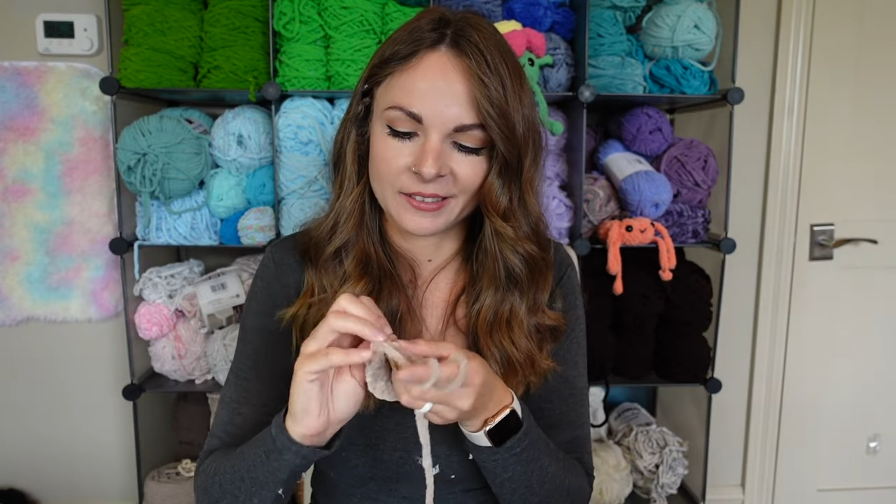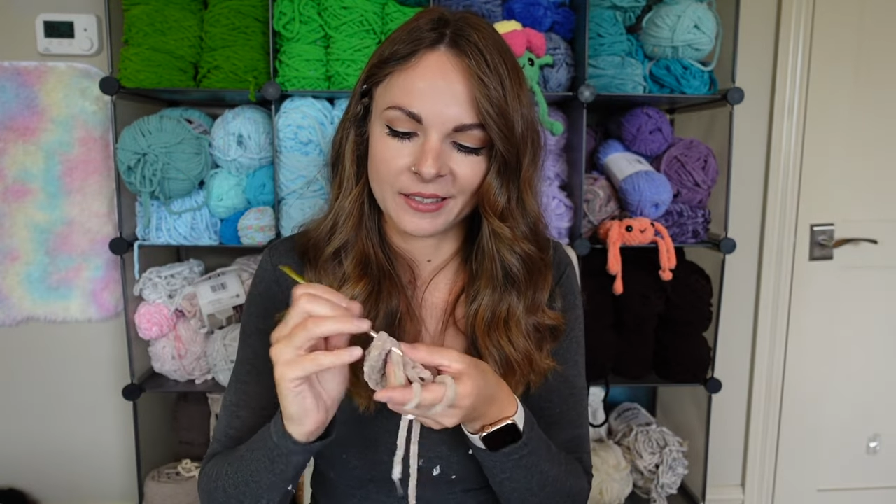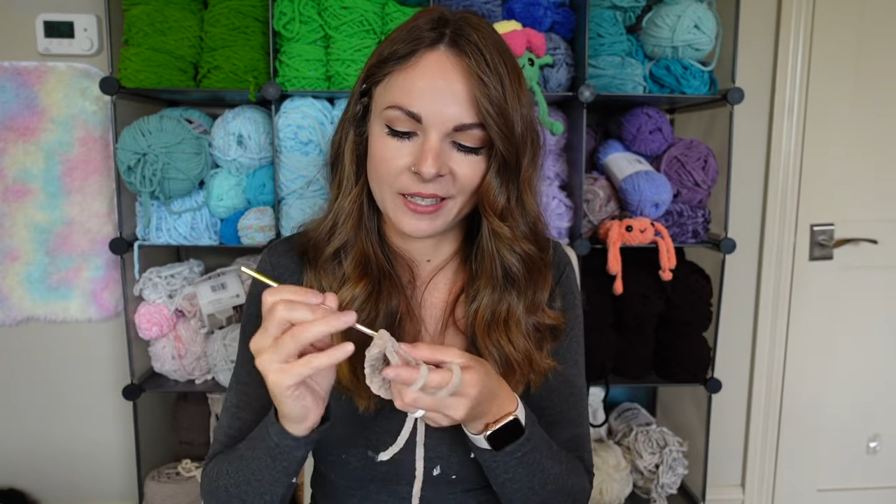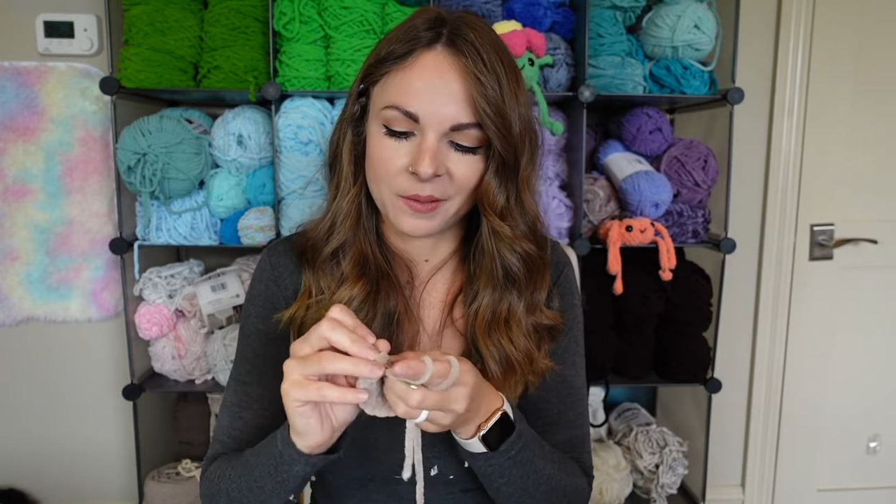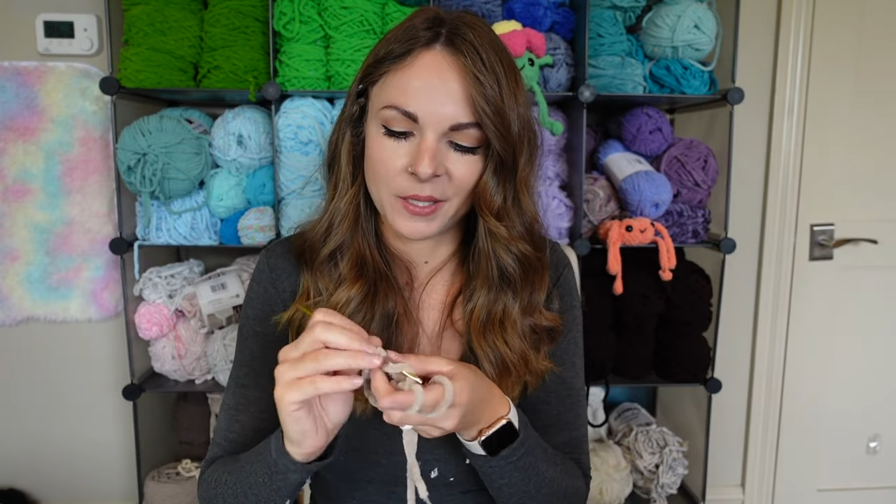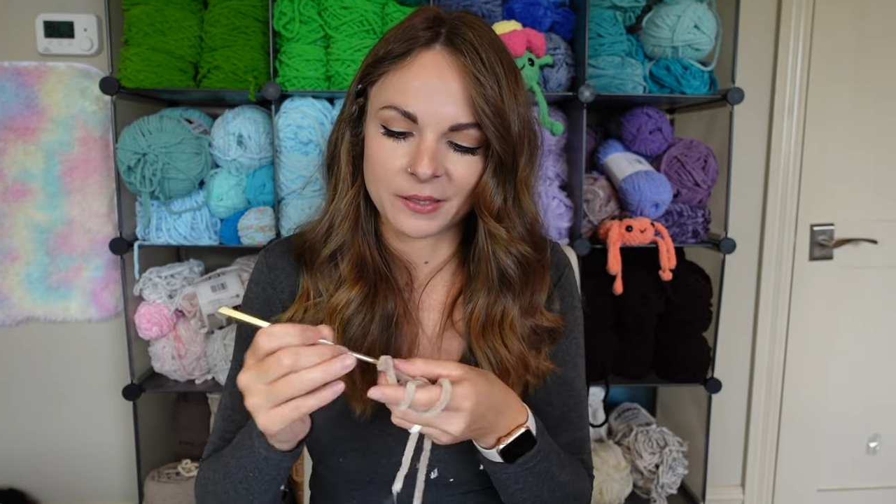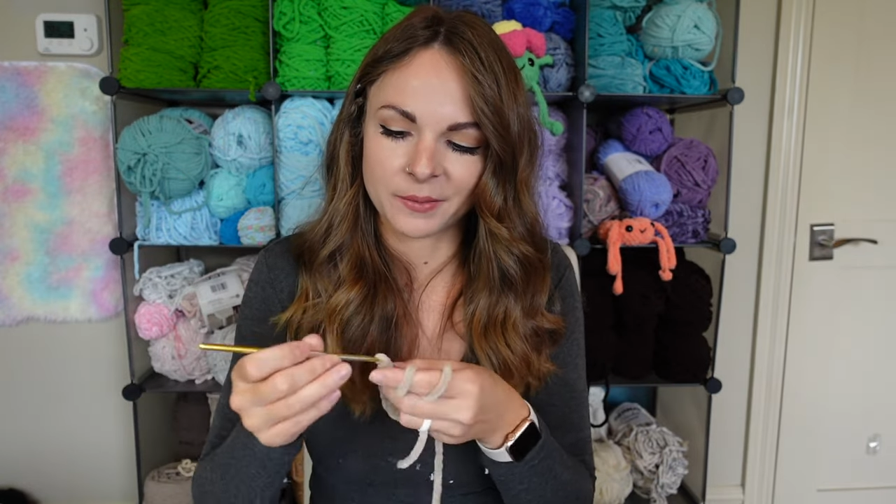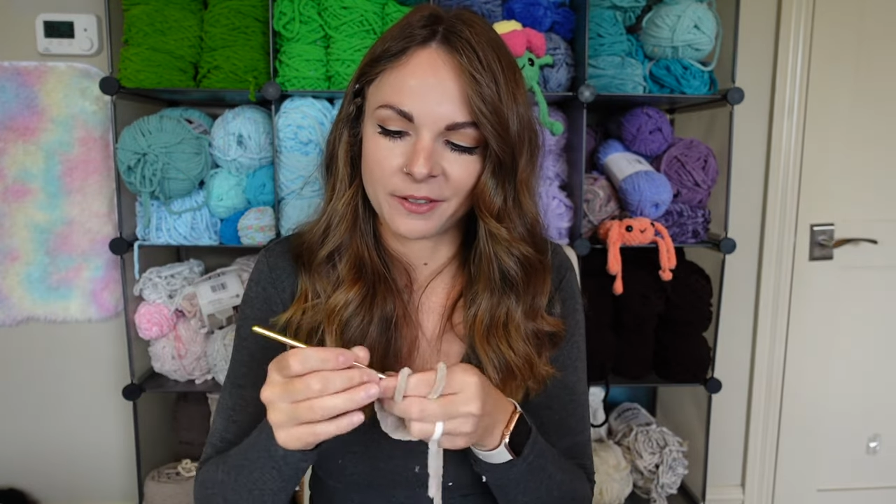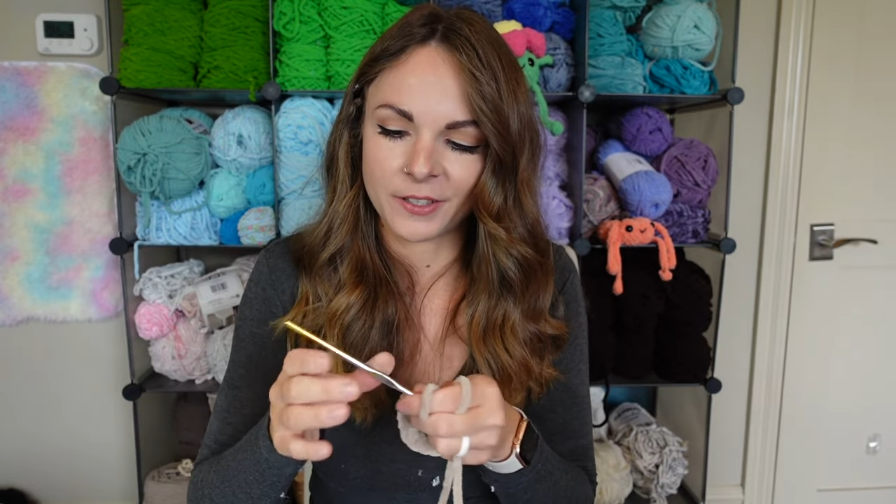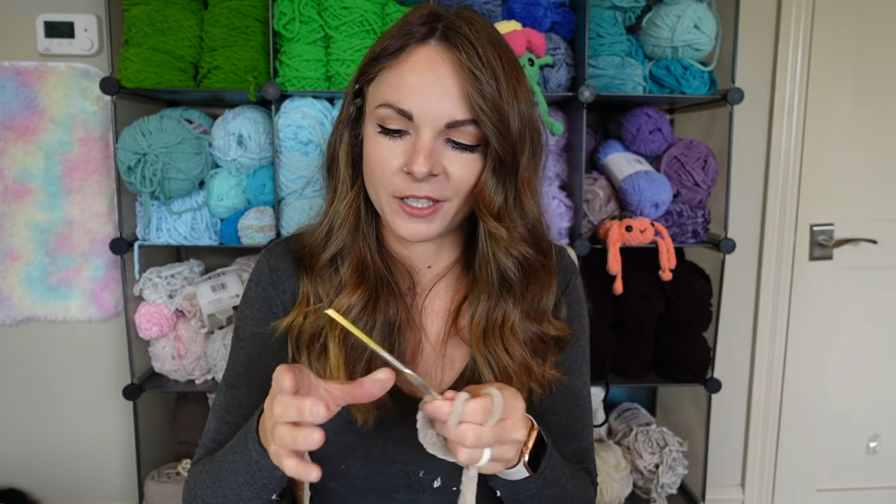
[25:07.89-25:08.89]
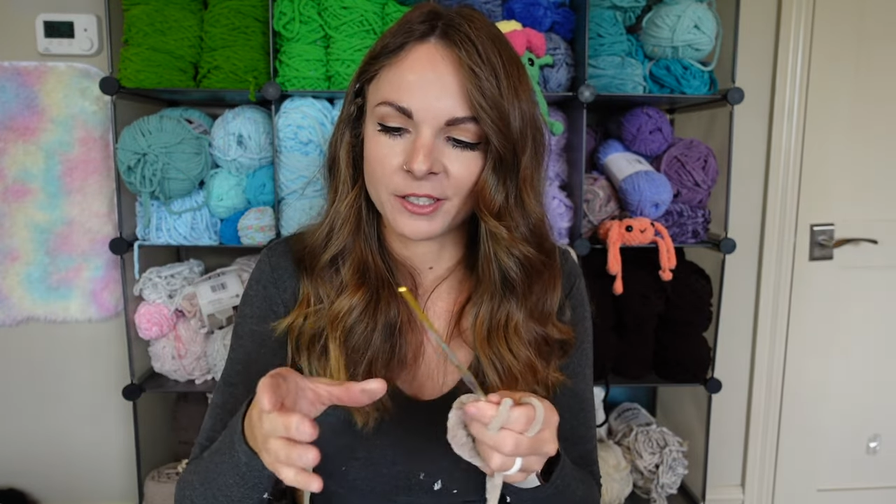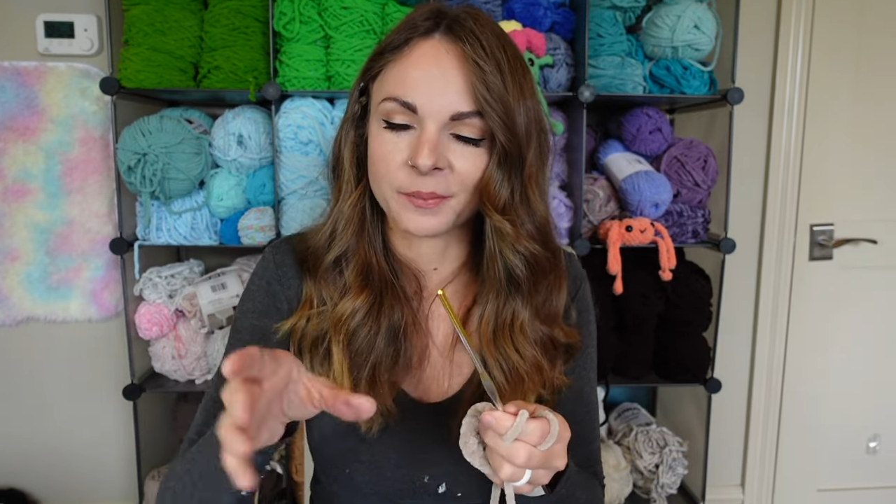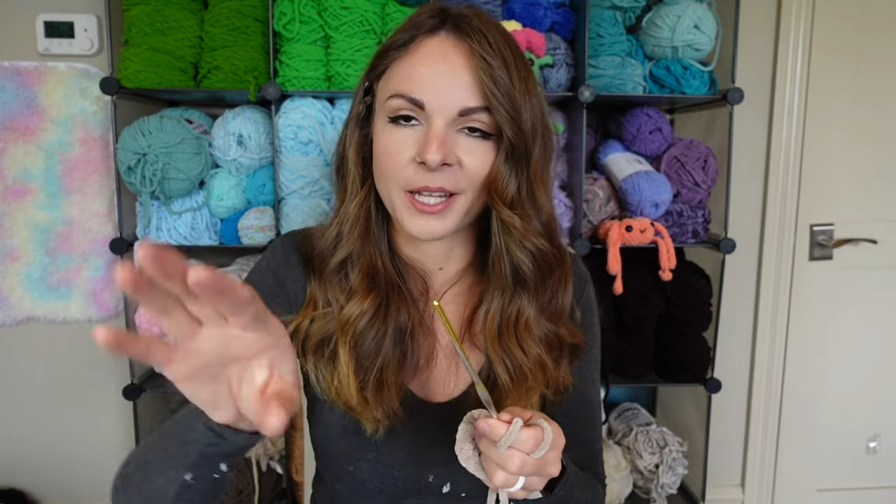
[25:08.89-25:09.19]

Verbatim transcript: like makes my fingers